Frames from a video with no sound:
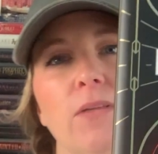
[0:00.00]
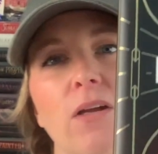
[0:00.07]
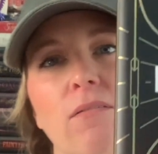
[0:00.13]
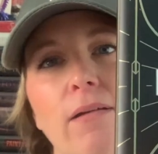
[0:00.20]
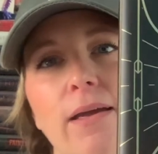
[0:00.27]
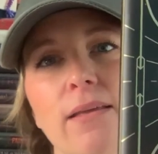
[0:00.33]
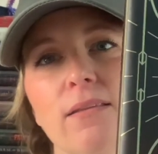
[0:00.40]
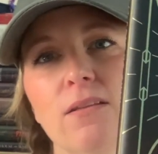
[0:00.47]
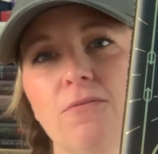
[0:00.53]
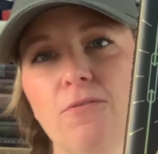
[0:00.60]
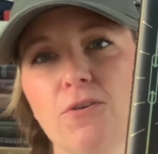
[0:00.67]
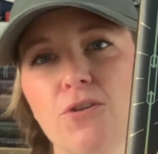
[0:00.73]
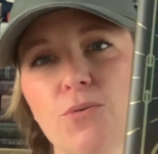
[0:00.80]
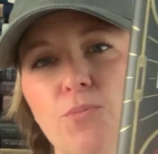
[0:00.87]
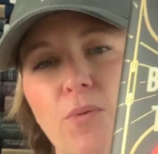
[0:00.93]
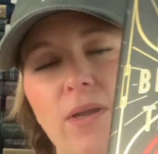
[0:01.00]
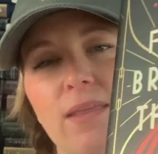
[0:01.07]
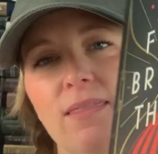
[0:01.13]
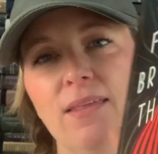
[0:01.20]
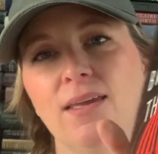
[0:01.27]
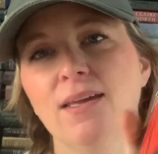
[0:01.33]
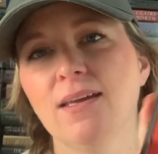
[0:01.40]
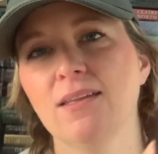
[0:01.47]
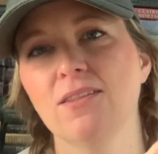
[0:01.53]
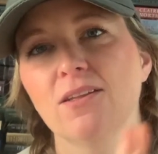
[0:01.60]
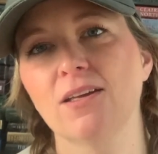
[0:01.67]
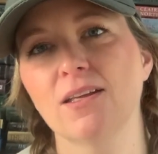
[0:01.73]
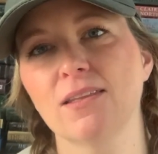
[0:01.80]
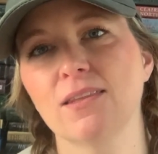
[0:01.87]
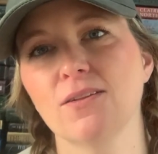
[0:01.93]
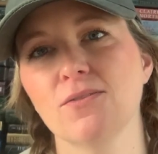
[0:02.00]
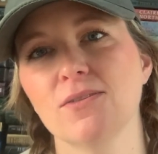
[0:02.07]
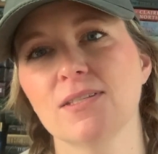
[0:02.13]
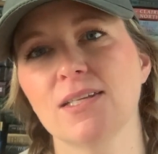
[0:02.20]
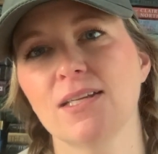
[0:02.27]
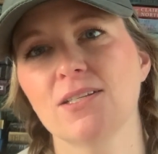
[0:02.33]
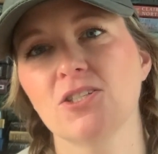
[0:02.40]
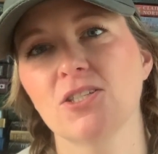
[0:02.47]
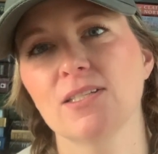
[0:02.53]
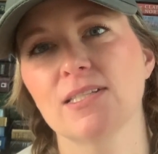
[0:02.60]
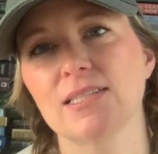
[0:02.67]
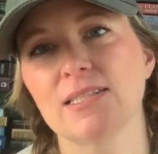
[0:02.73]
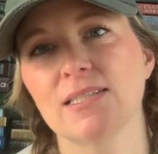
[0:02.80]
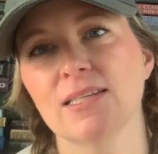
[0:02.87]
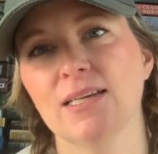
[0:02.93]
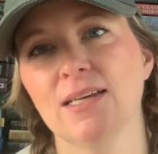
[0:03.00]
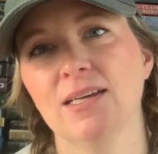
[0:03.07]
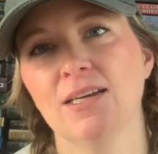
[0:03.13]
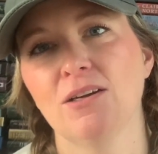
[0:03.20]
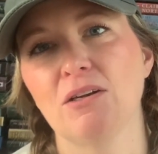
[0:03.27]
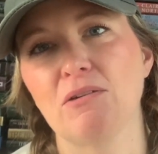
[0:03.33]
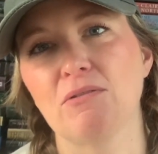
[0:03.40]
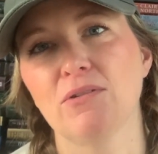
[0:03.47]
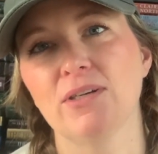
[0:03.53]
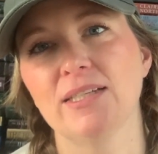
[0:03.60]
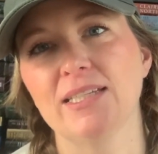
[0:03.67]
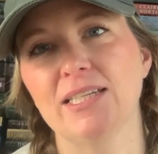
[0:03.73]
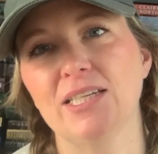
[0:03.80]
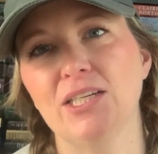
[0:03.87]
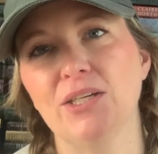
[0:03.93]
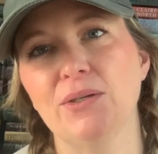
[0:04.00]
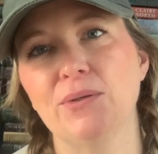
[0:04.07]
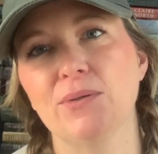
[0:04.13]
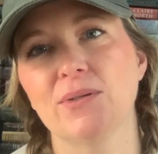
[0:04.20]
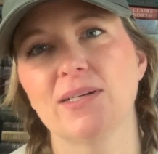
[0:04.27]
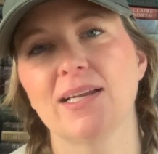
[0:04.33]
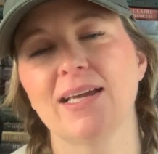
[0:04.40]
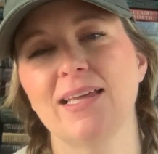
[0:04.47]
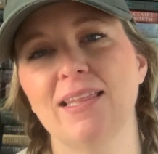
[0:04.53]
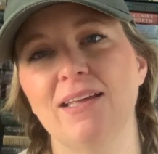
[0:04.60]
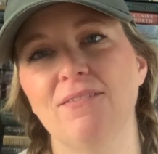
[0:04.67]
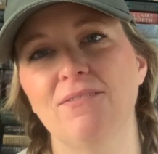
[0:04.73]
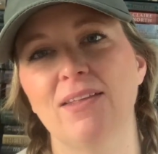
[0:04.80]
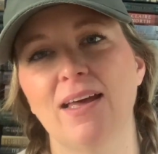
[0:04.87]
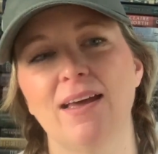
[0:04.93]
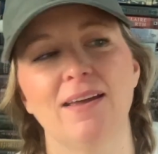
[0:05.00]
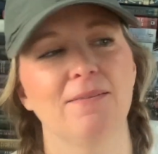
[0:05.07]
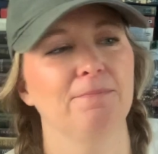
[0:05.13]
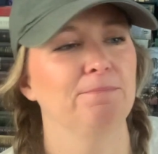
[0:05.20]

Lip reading: All right, The First Bright Thing, and look at those edges. Really cute. I love that.